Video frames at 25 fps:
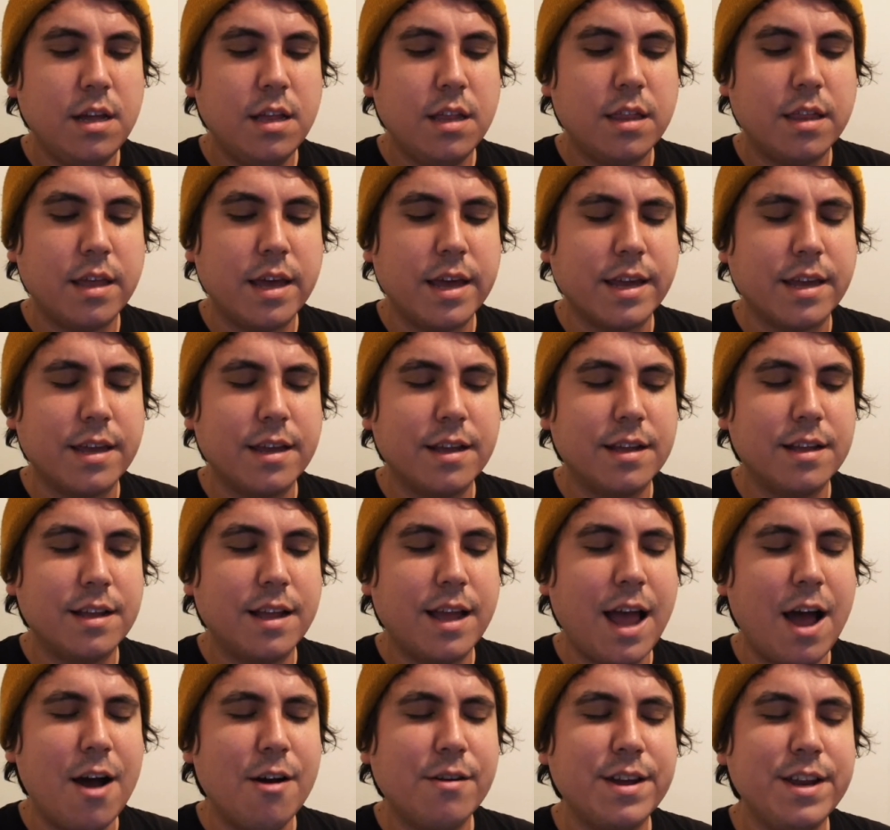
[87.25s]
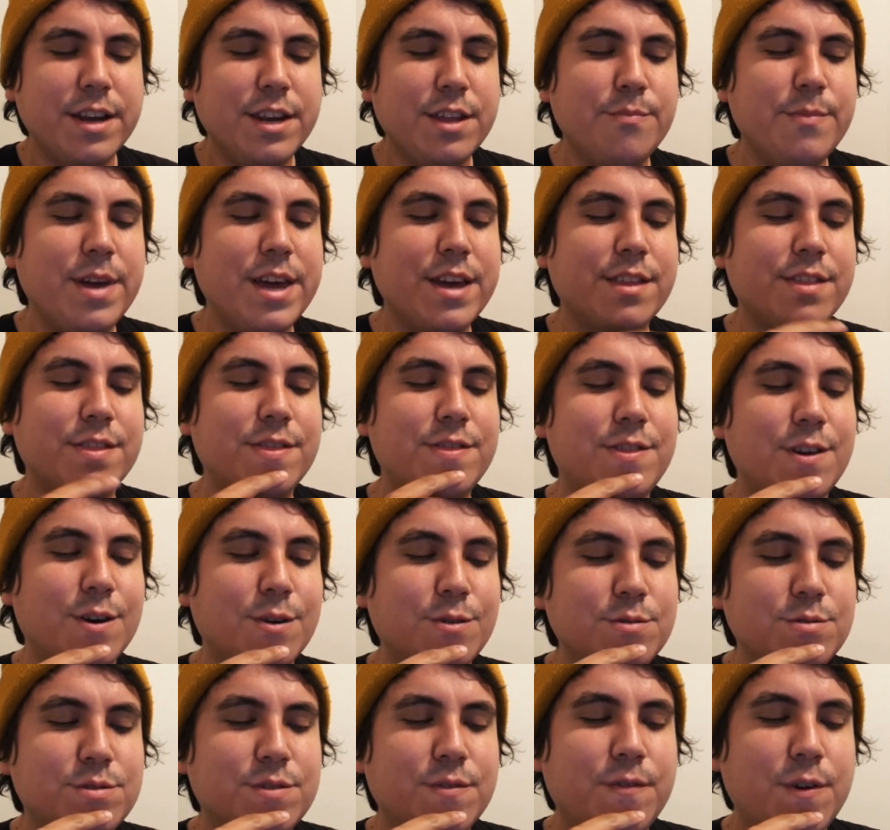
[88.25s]
Like, how can you make
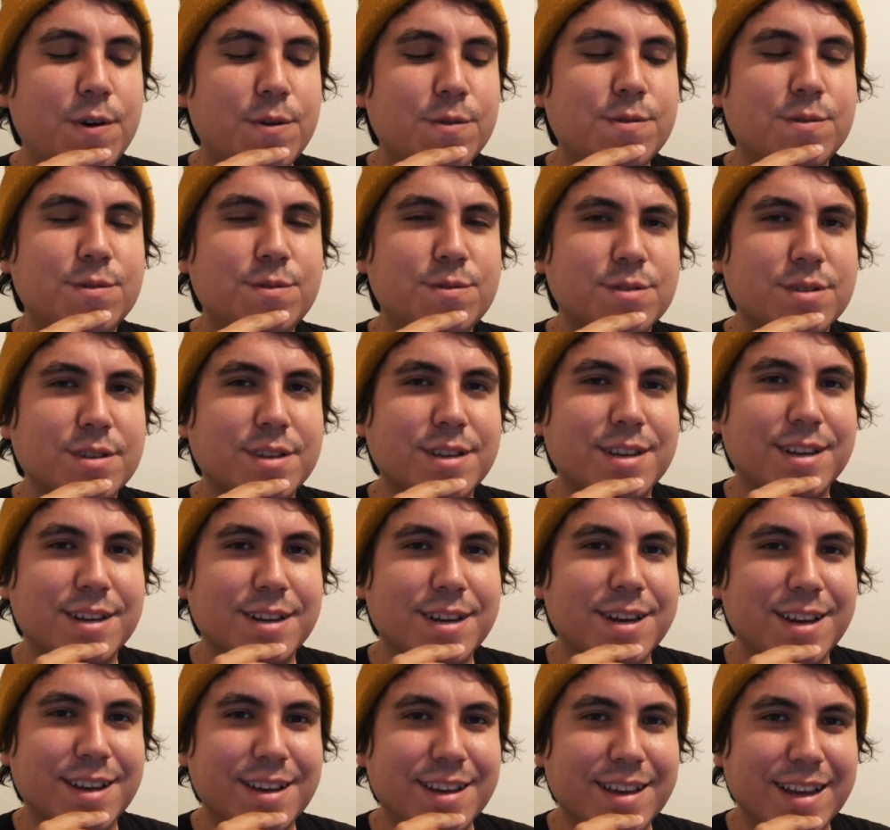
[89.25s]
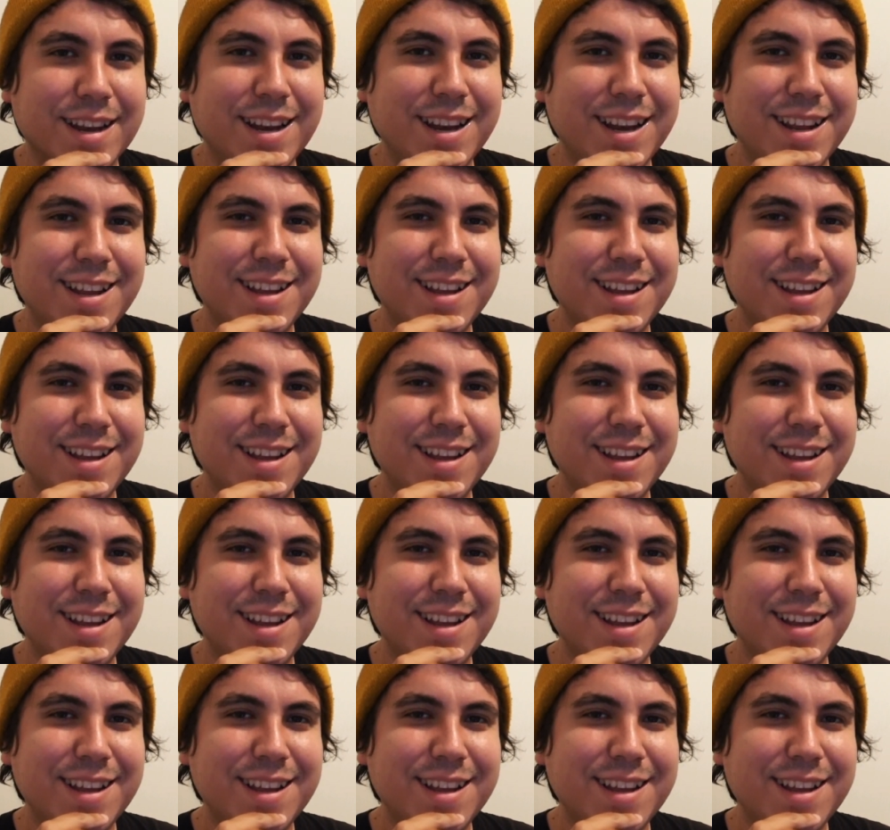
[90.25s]
those vocals good?